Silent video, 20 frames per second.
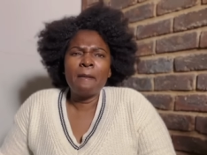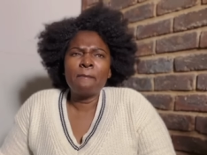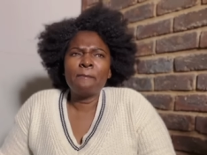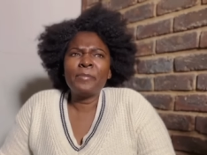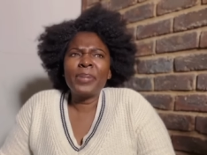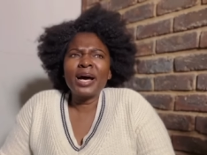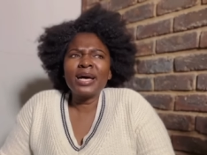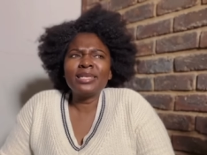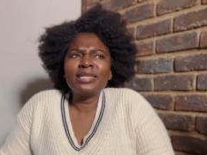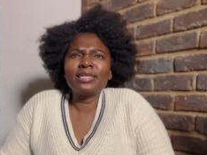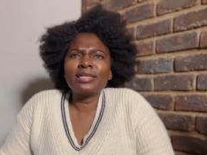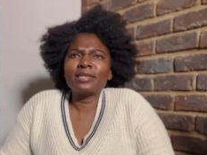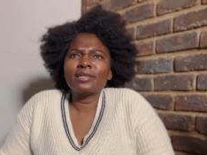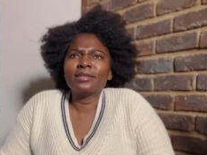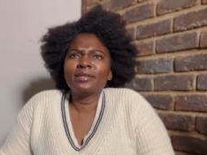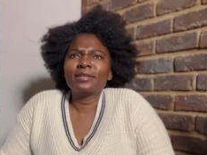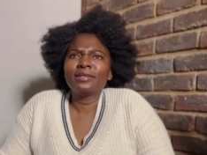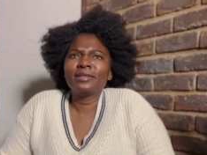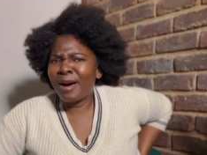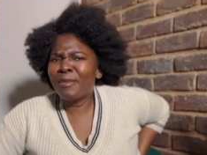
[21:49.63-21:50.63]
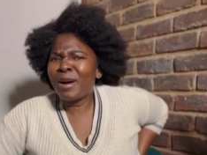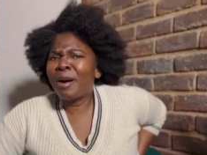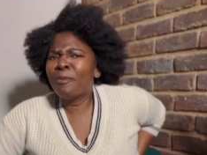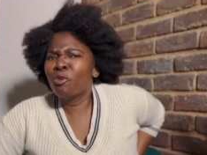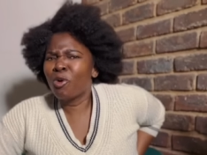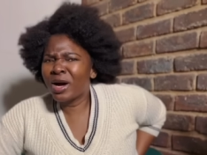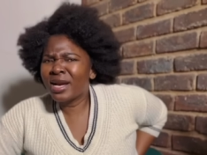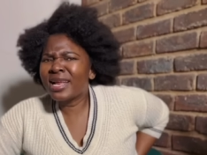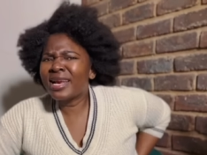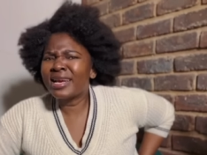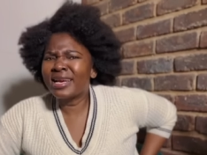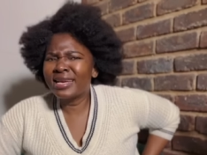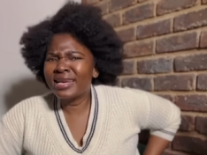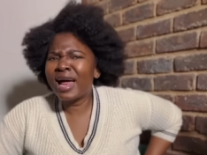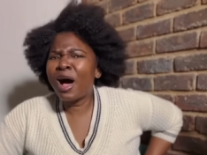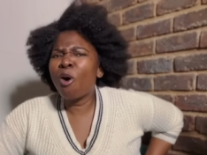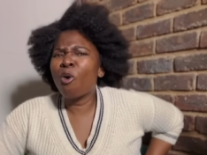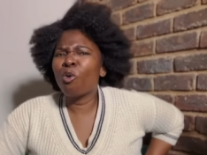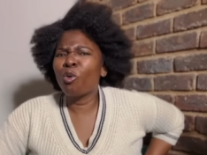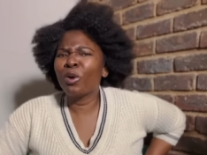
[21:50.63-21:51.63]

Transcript: But I'm wondering now